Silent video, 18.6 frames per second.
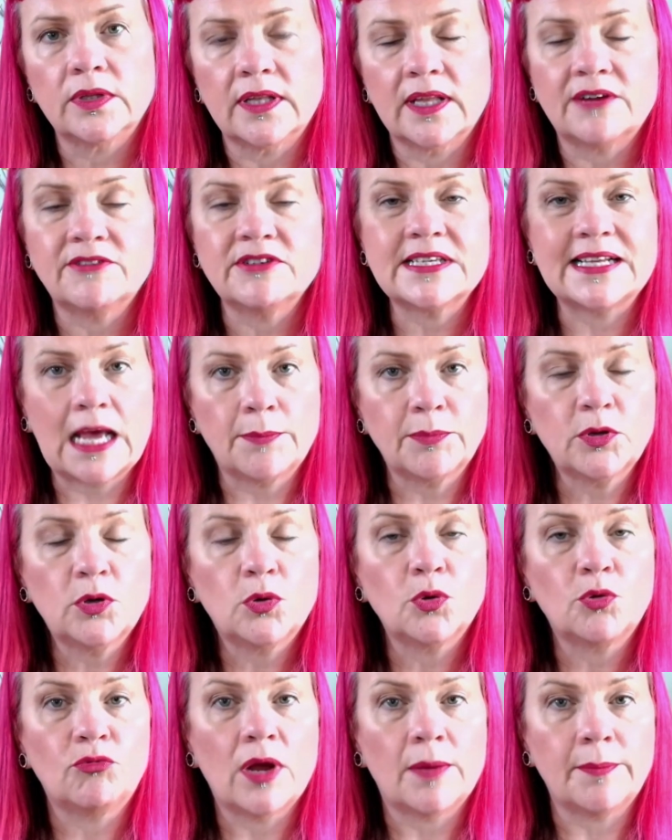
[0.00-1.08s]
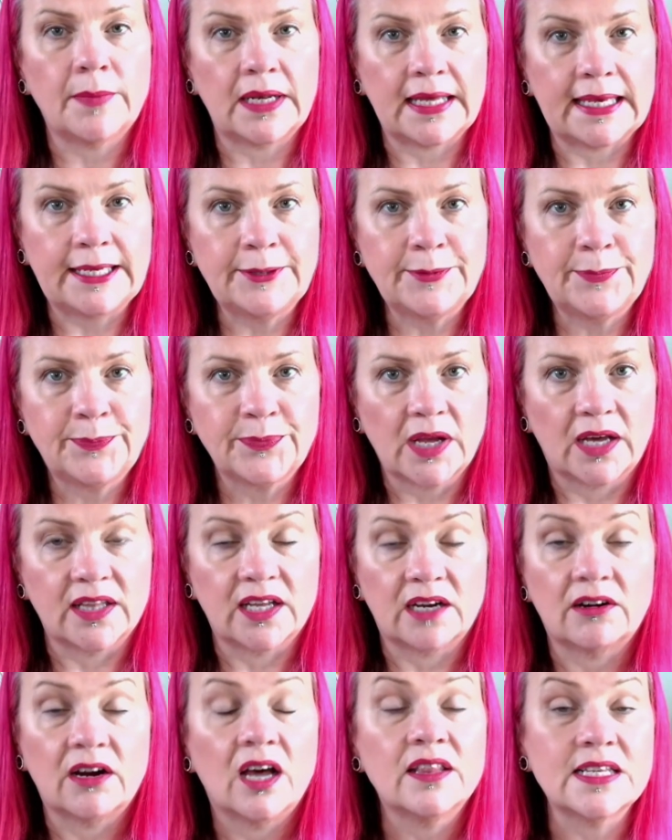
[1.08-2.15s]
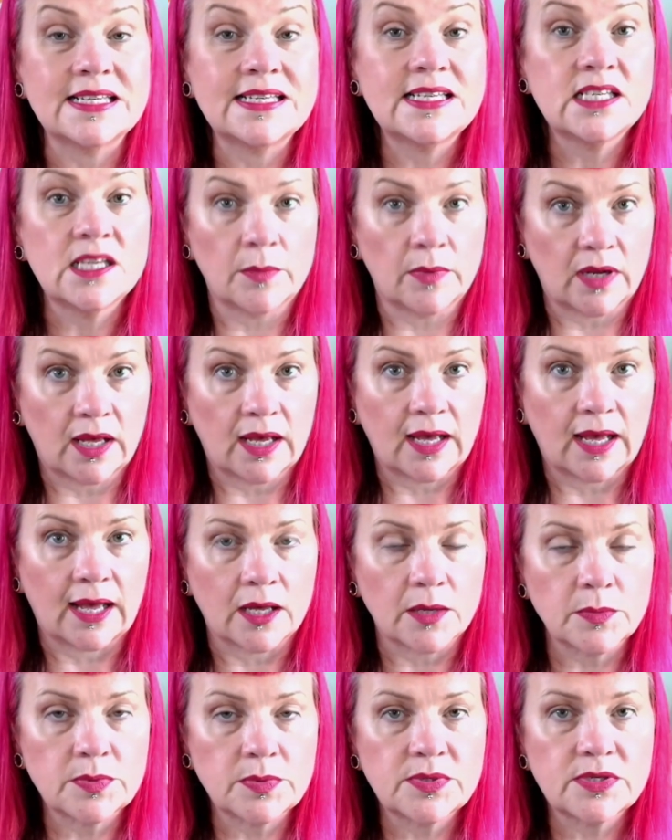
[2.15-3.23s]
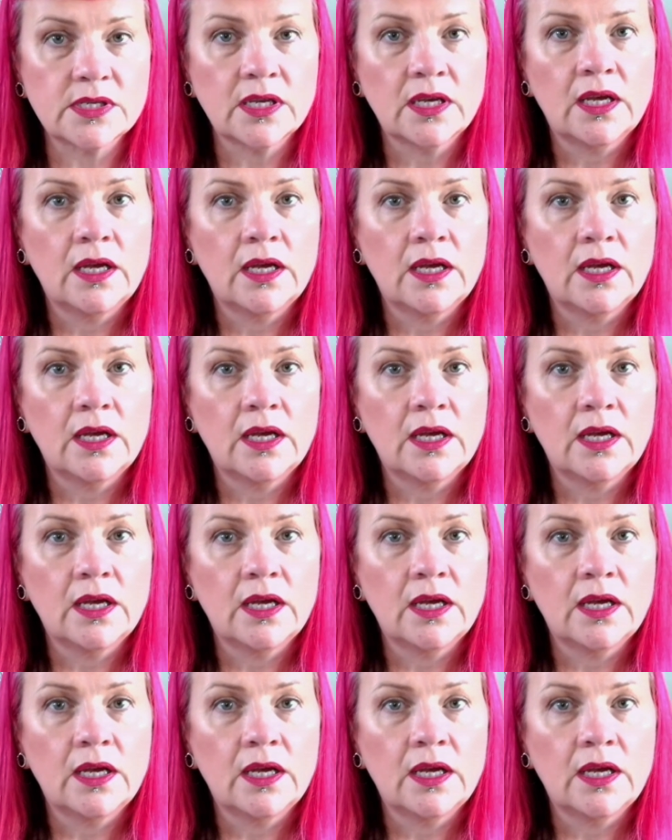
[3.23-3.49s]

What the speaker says: There is an app called Remini, and there are other similar apps